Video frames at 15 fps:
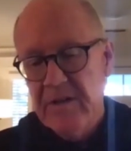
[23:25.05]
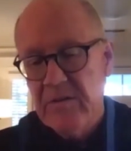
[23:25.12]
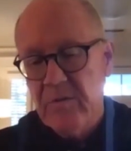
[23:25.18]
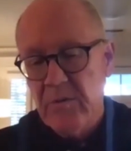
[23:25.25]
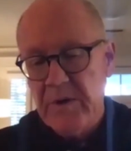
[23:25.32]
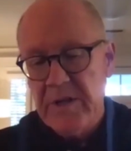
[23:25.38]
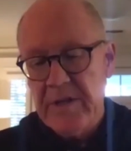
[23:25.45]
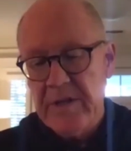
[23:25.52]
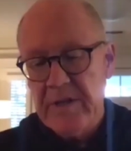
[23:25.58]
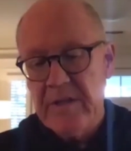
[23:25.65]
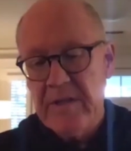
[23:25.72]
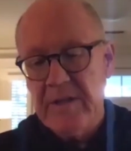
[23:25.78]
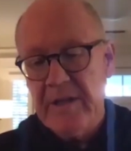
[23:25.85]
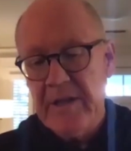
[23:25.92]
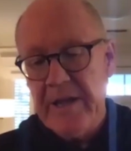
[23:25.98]
with
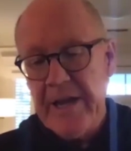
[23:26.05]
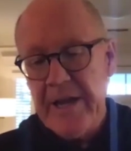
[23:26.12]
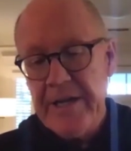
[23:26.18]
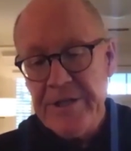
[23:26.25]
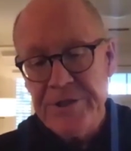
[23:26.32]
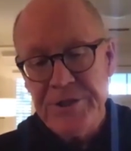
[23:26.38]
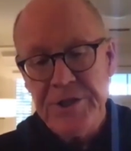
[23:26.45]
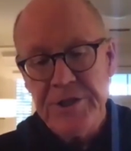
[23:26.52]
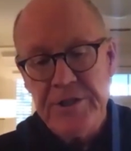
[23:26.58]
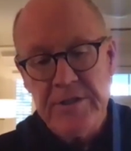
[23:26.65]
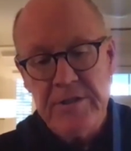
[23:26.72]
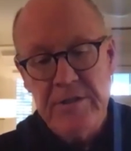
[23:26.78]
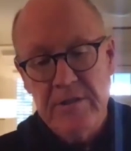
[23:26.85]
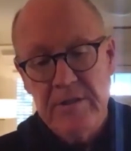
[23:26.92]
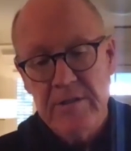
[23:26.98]
Asian
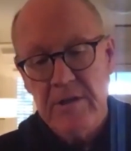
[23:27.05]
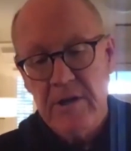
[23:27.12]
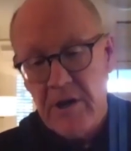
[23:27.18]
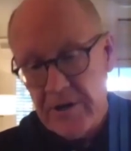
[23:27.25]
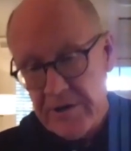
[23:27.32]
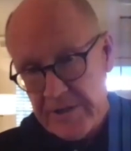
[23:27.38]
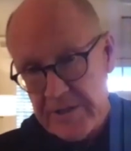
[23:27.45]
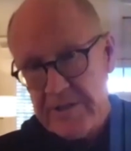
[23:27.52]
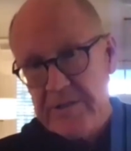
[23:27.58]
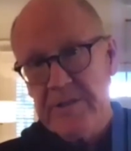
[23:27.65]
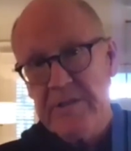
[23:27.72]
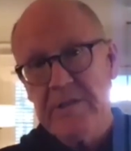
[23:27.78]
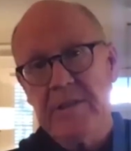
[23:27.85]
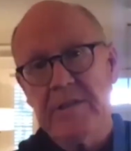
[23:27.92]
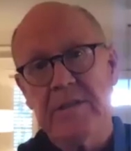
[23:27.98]

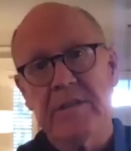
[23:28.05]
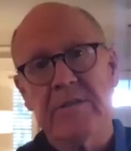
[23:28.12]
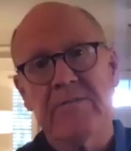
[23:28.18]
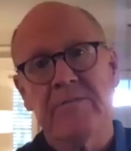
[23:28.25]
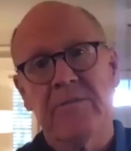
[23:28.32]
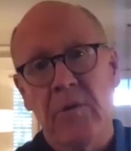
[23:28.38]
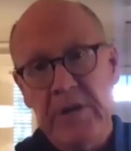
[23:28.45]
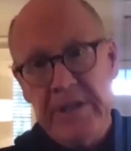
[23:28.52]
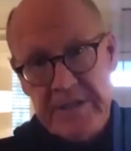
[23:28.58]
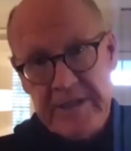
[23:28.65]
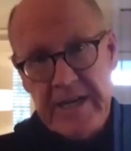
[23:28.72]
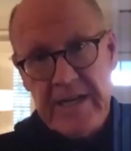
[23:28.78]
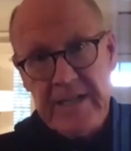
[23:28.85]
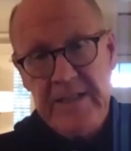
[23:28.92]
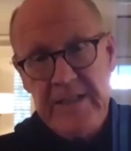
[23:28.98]
artists and voice
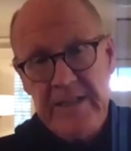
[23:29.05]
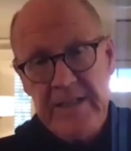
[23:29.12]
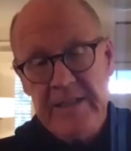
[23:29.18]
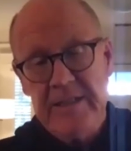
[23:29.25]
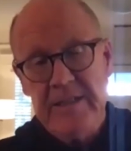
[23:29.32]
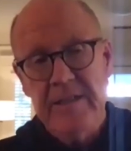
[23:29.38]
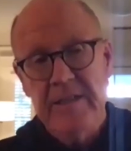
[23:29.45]
talent.